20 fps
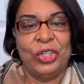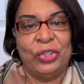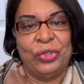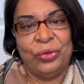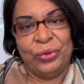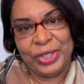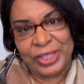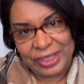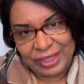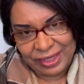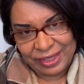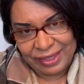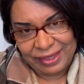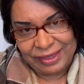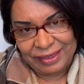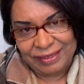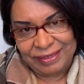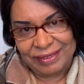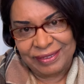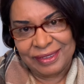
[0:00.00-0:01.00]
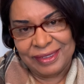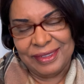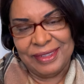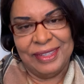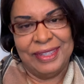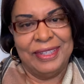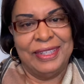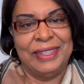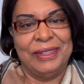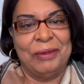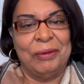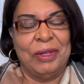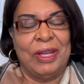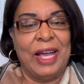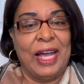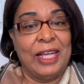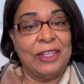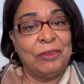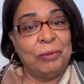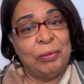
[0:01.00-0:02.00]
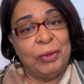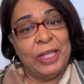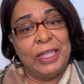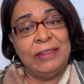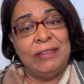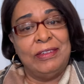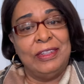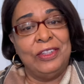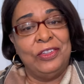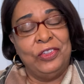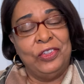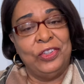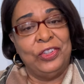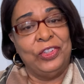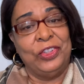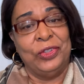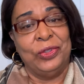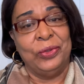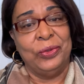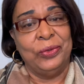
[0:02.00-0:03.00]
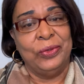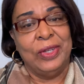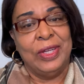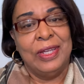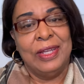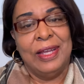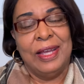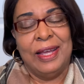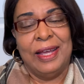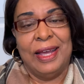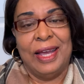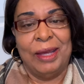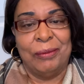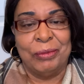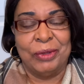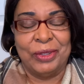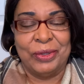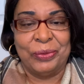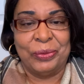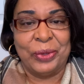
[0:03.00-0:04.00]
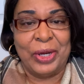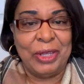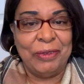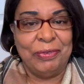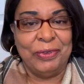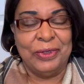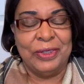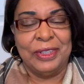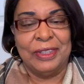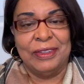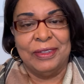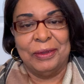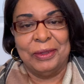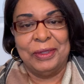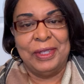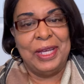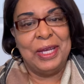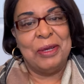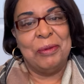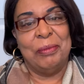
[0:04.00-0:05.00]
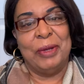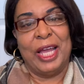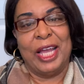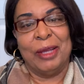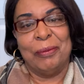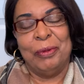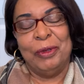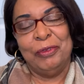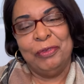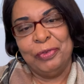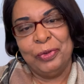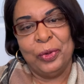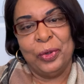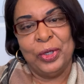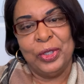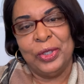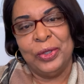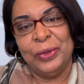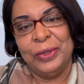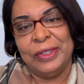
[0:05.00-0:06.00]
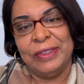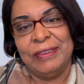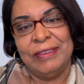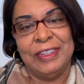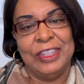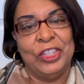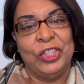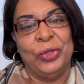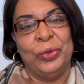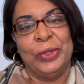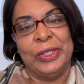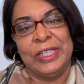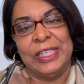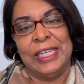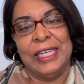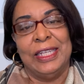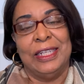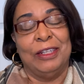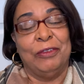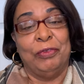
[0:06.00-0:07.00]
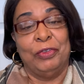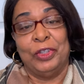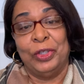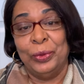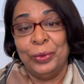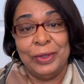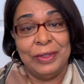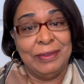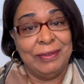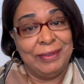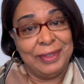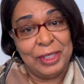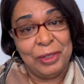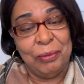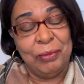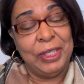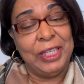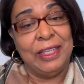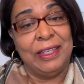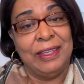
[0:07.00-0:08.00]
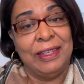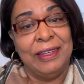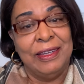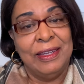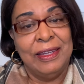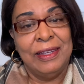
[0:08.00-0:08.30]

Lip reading: Greetings. God's blessing to you. I'm grateful to come back before you to see you again and for you to see me